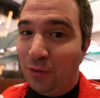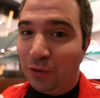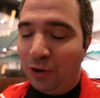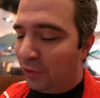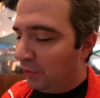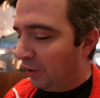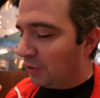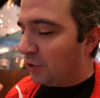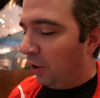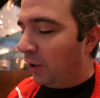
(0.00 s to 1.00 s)
Overall
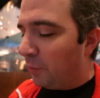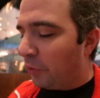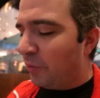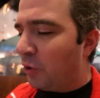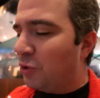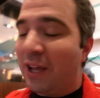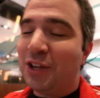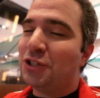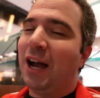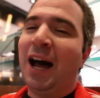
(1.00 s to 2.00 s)
thoughts on Morimoto
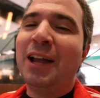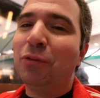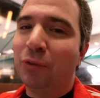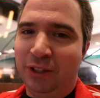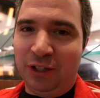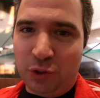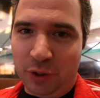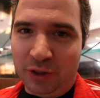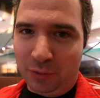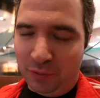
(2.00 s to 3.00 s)
Asia, I really
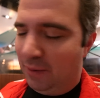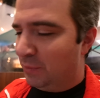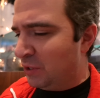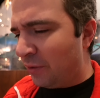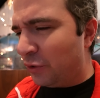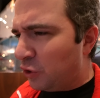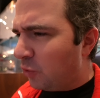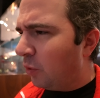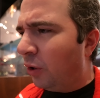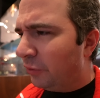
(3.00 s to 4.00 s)
enjoyed the ribs. The other
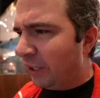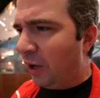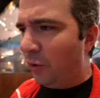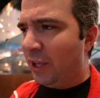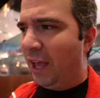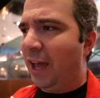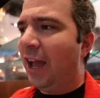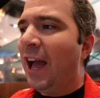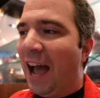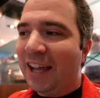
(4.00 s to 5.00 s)
two were only okay.
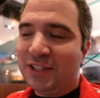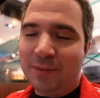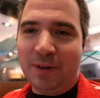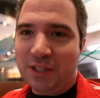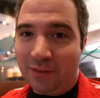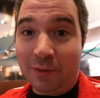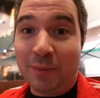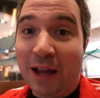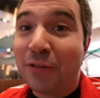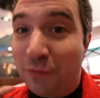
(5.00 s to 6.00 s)
I can see myself coming
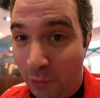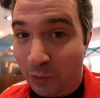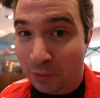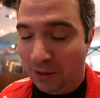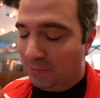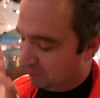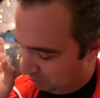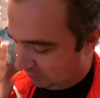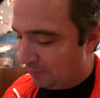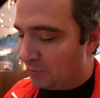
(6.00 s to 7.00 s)
back for the ribs,
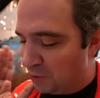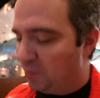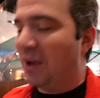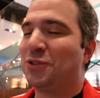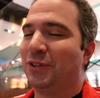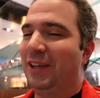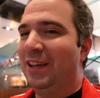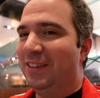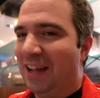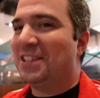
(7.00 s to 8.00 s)
the ribs especially.
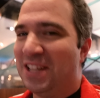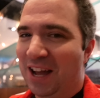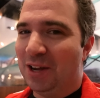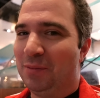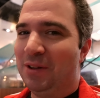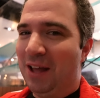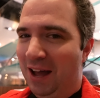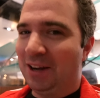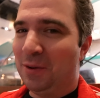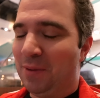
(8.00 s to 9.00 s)
That's the item
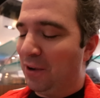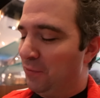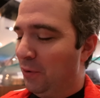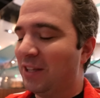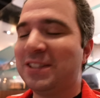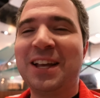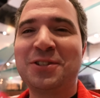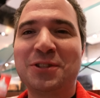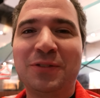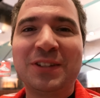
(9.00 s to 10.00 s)
I'd come back for. It's
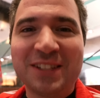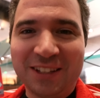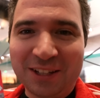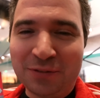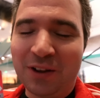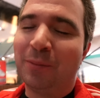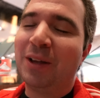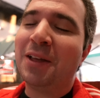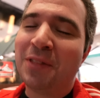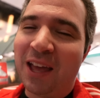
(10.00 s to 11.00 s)
thanks to the Vasilian
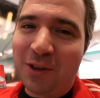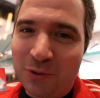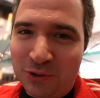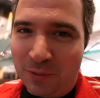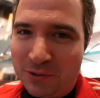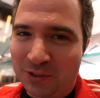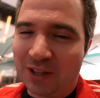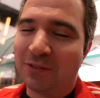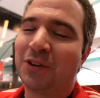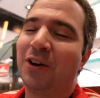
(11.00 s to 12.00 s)
family. Thank you so much for the
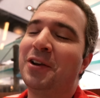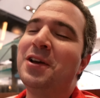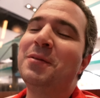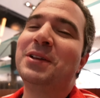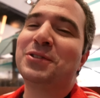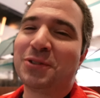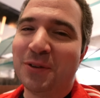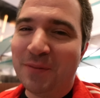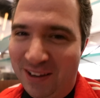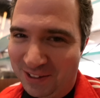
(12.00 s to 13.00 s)
gift card. It means a
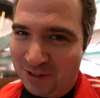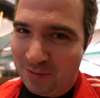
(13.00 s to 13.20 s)
tremendous